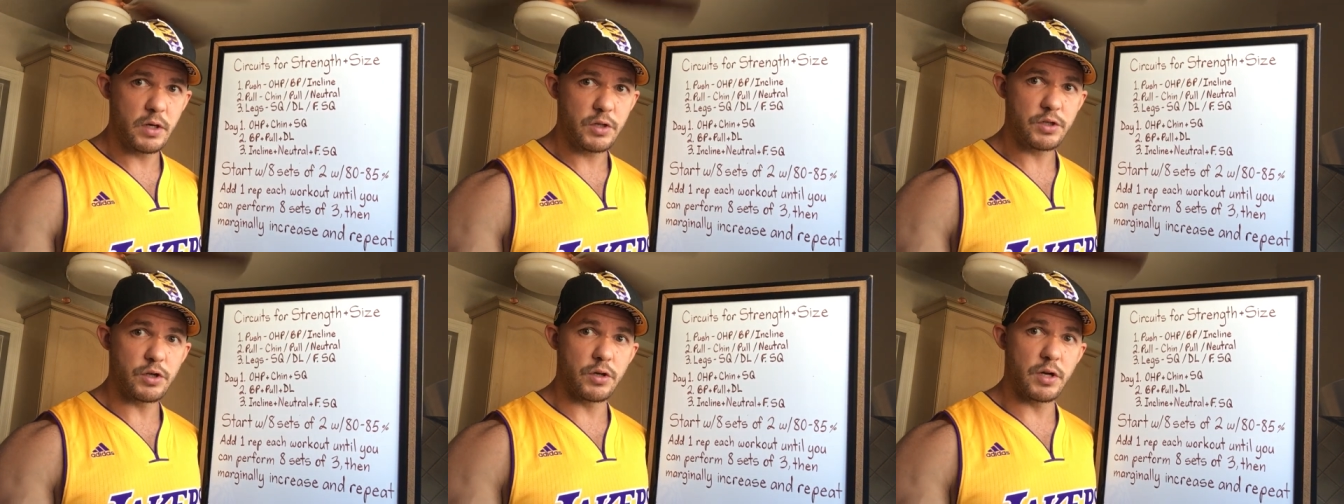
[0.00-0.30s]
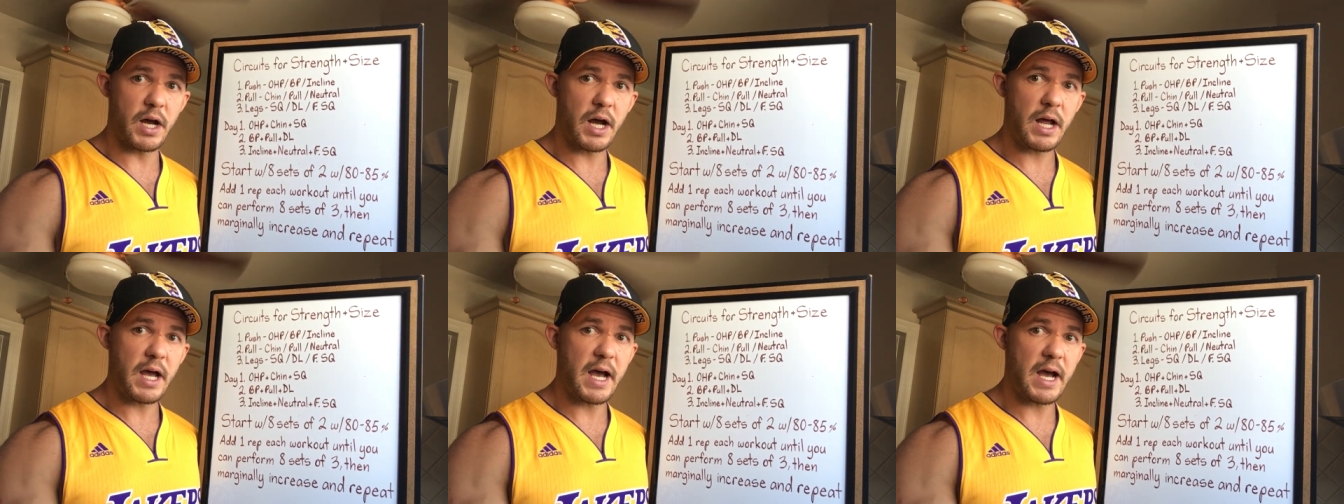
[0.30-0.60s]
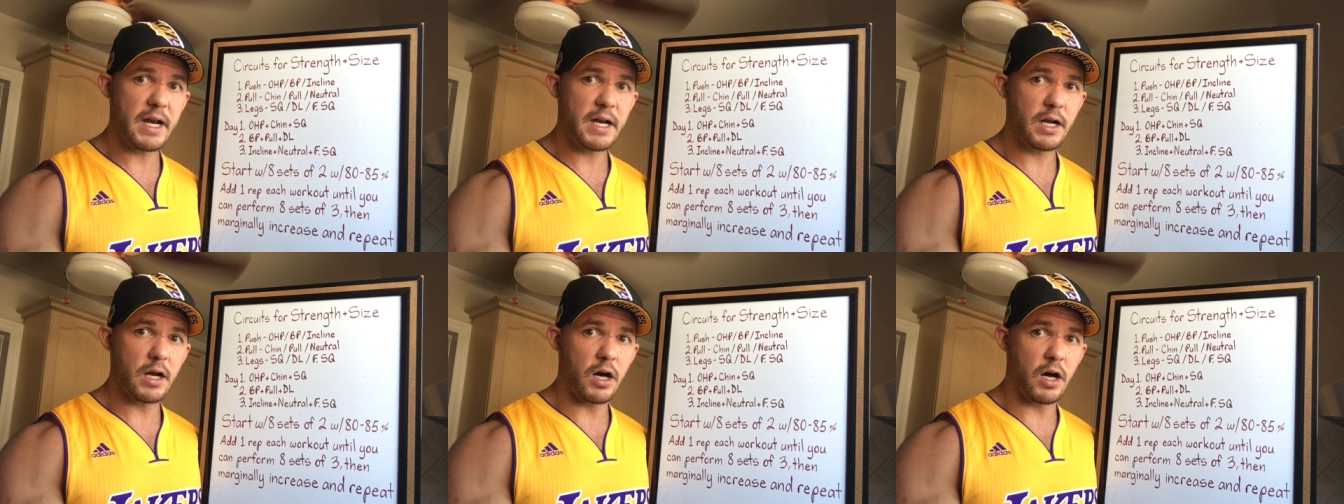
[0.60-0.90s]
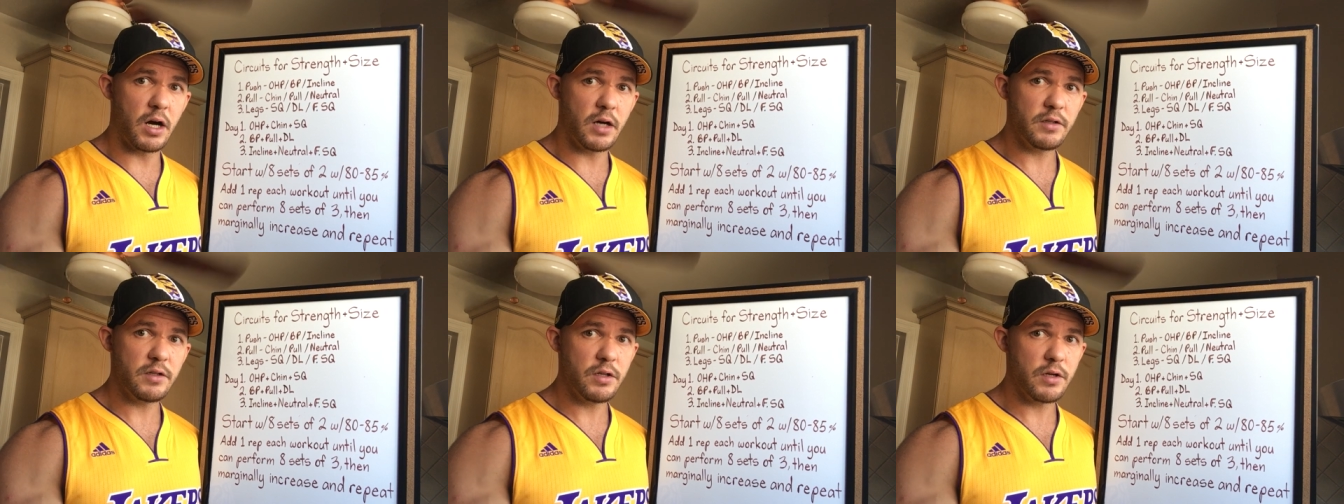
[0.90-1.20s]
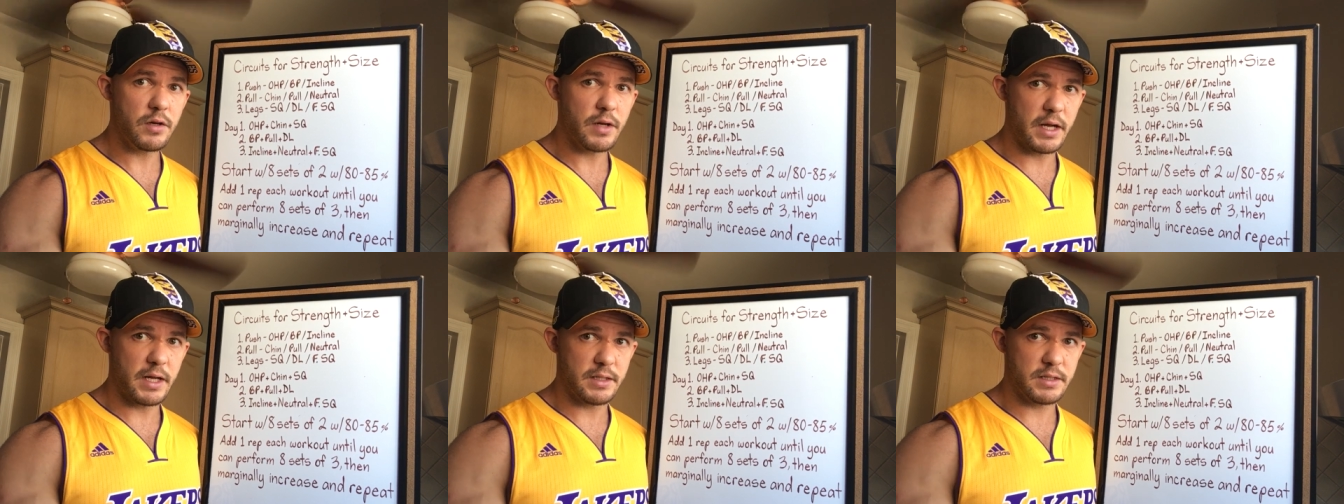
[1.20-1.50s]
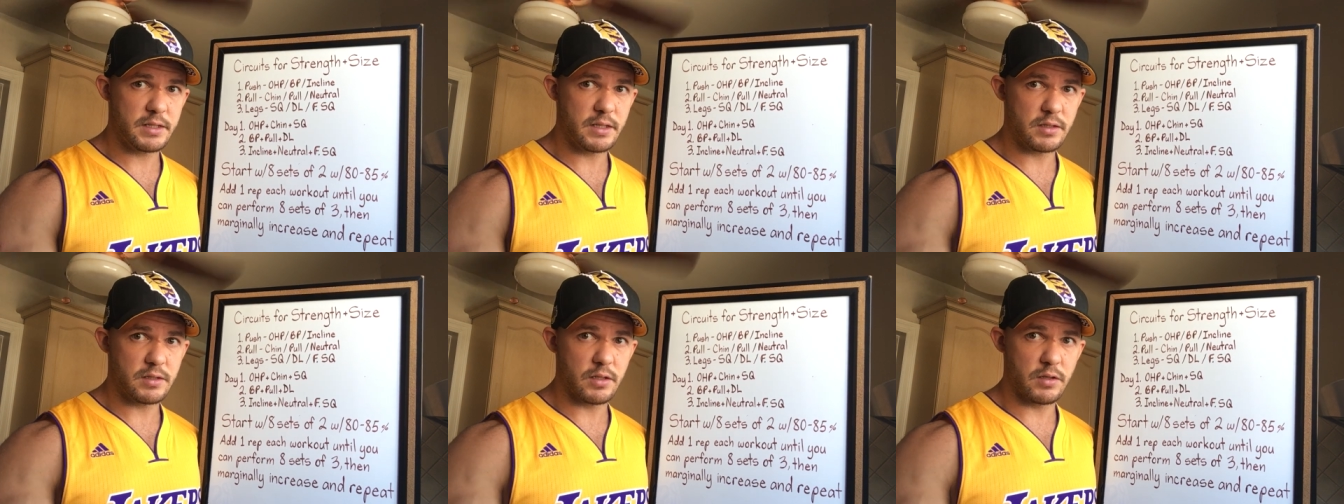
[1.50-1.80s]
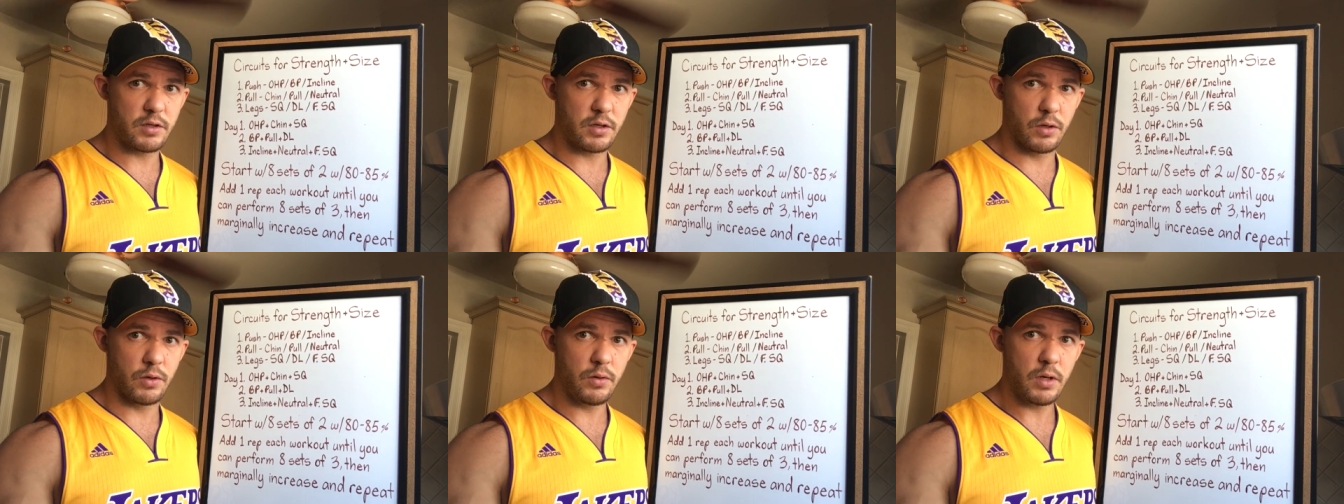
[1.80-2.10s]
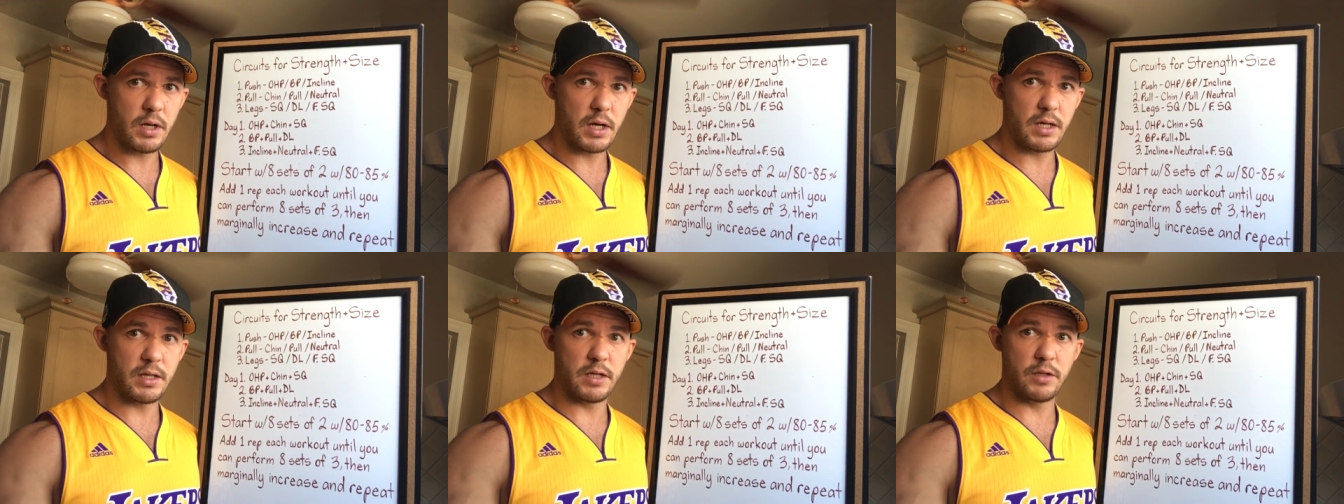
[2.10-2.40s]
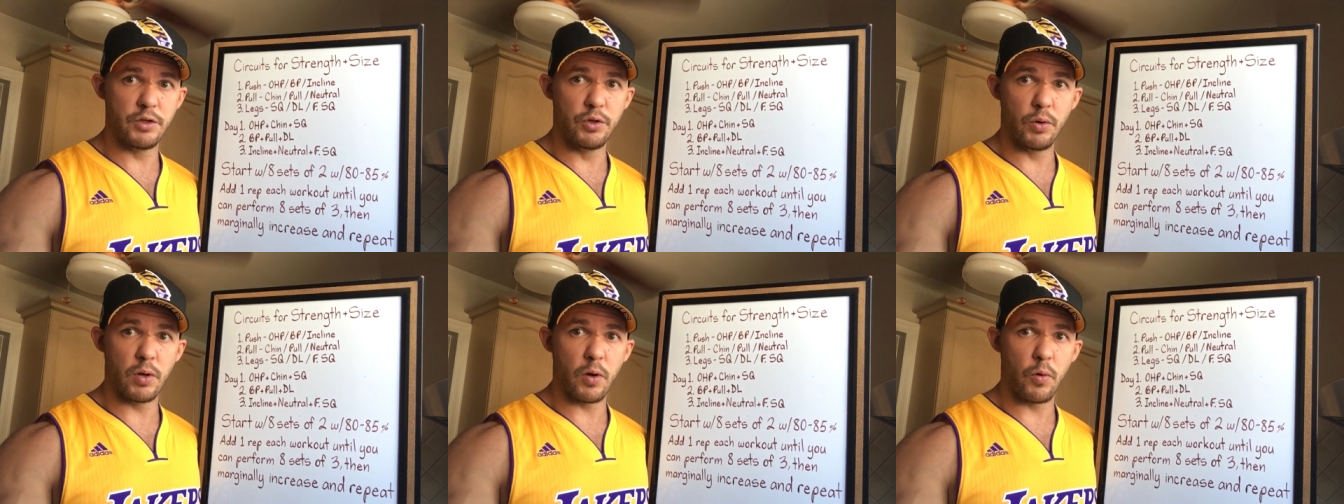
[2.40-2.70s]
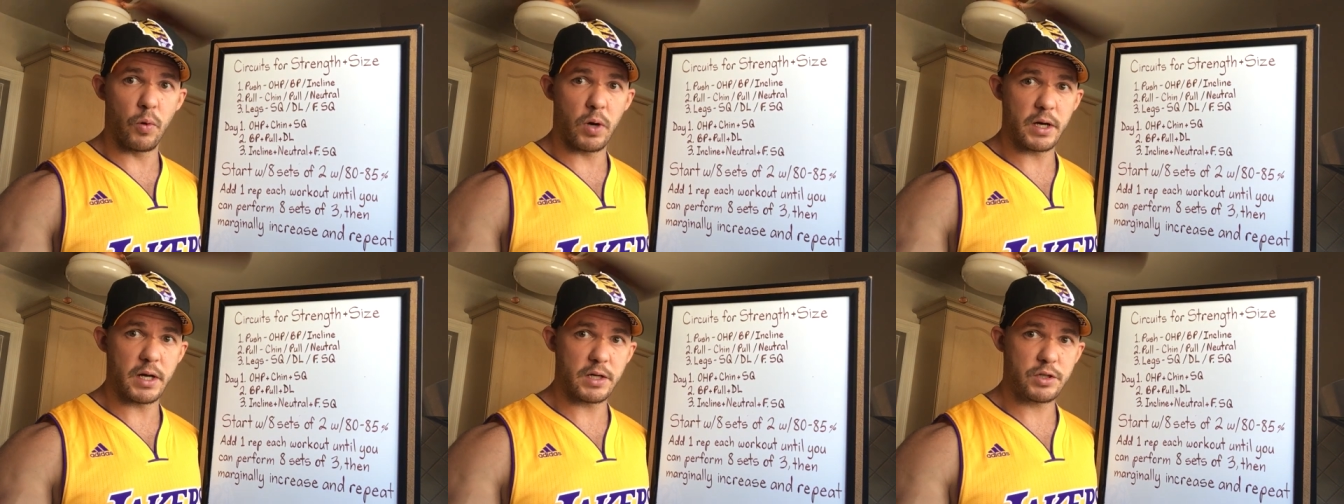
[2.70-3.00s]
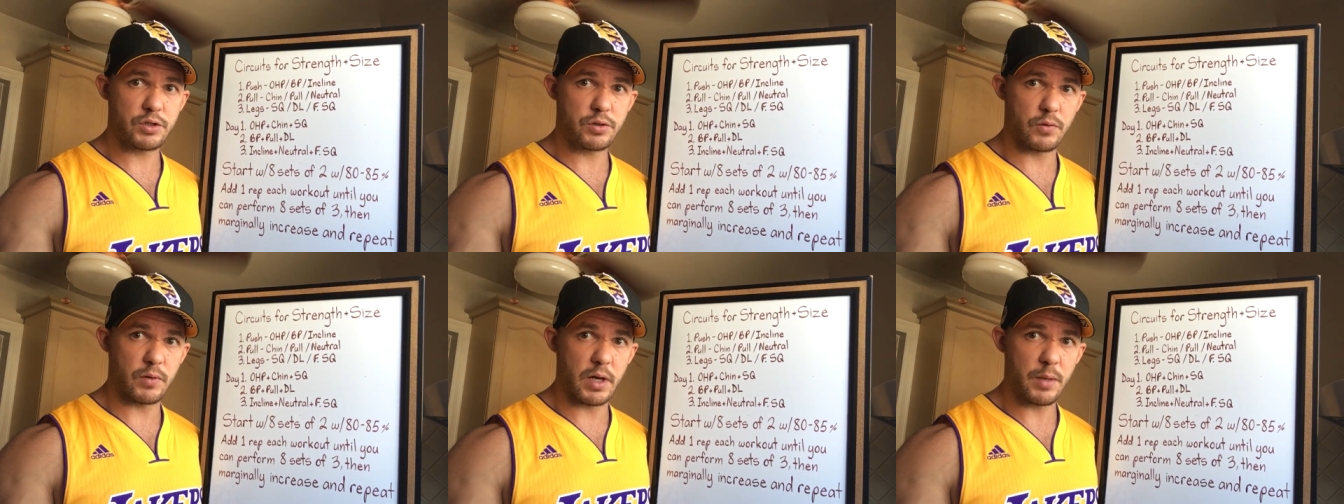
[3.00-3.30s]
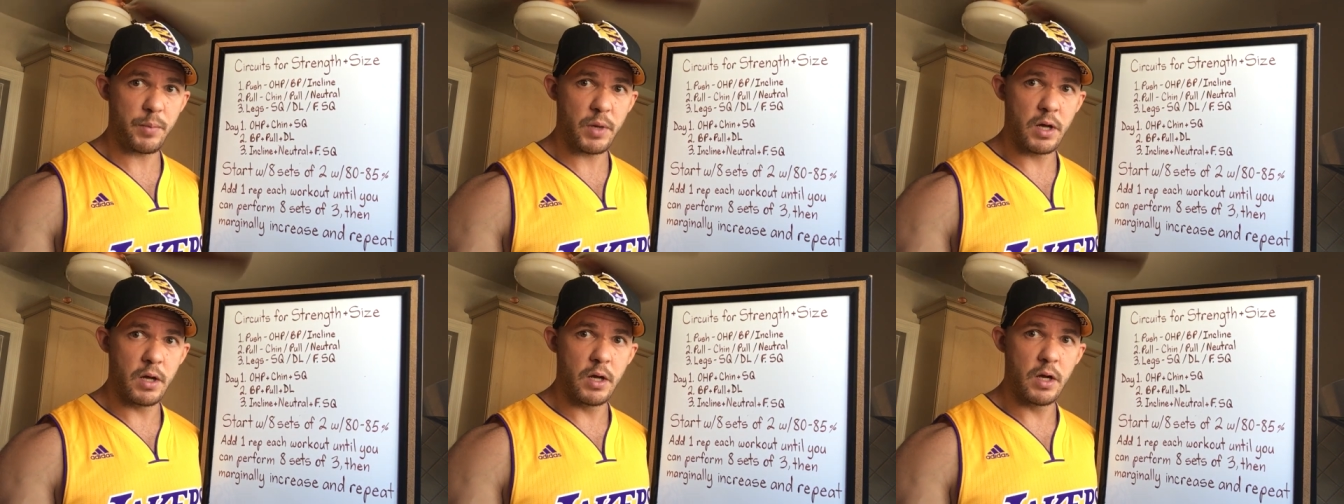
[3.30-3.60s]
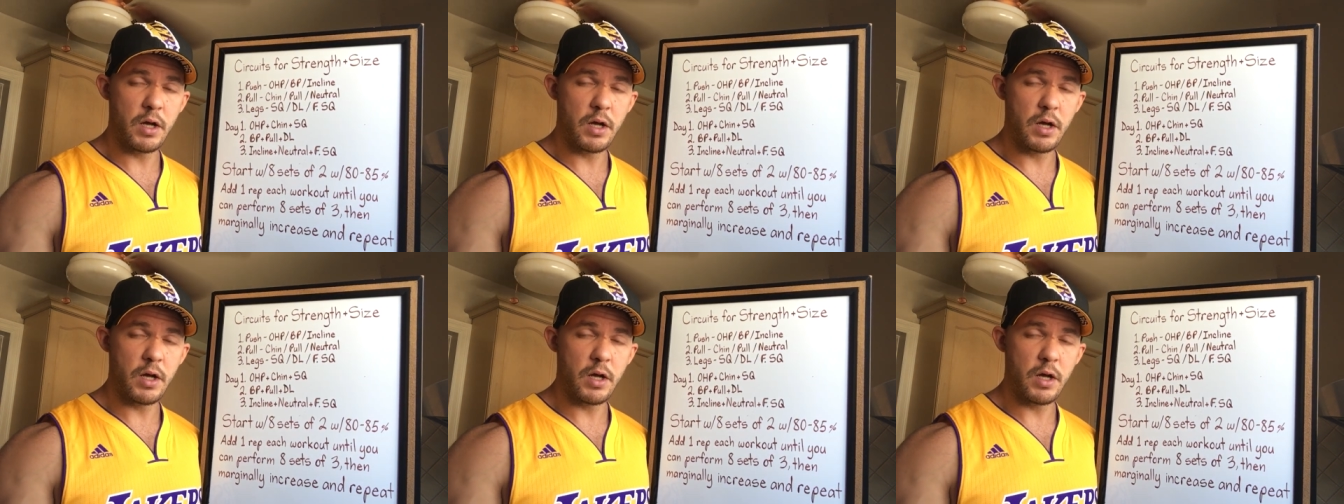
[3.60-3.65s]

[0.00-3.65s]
So you're not adding on to your eight sets of two and then doing one extra rep.